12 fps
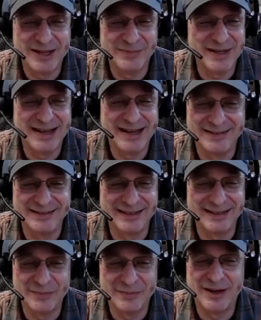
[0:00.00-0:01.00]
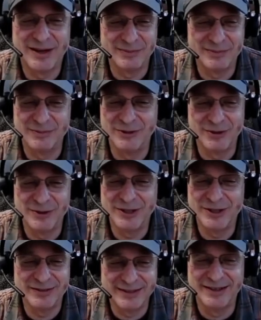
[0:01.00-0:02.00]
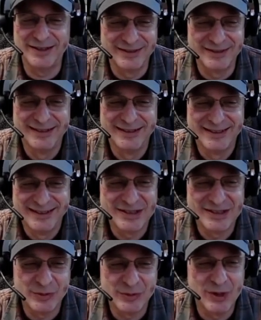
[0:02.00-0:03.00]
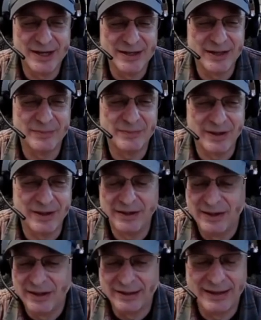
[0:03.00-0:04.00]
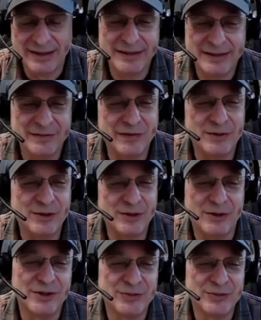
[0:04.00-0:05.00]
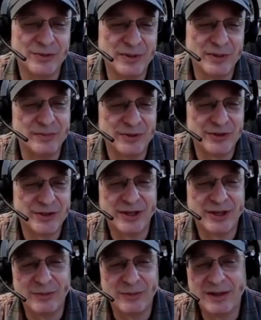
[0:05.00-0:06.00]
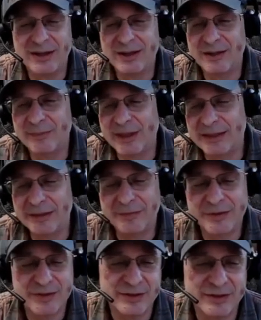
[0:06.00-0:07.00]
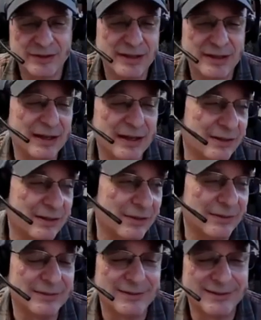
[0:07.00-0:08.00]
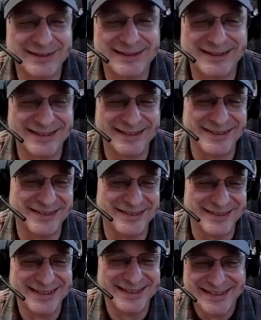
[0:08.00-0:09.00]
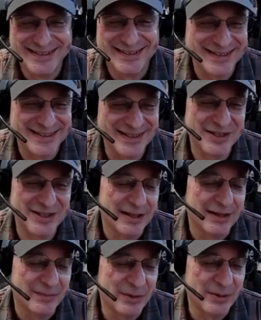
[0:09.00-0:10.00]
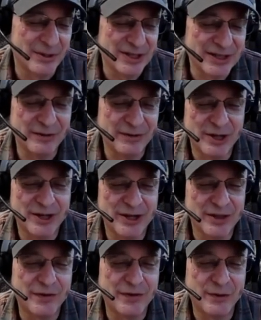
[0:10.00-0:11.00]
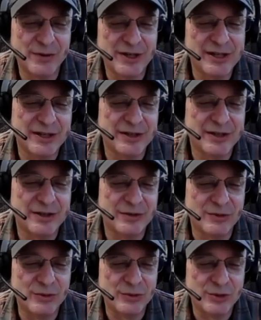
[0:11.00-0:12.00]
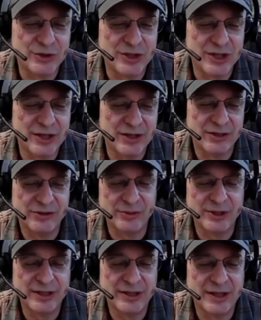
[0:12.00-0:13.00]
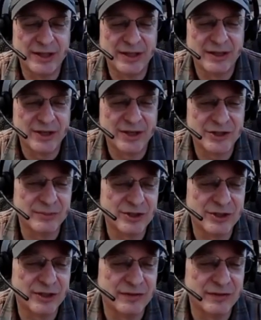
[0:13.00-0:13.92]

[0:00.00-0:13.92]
We help you out. You got a problem growing. So we wind up on lengthy phone calls where people start, well, my leaf is a little yellow. And, because pretty much everyone on the phone here who's doing customer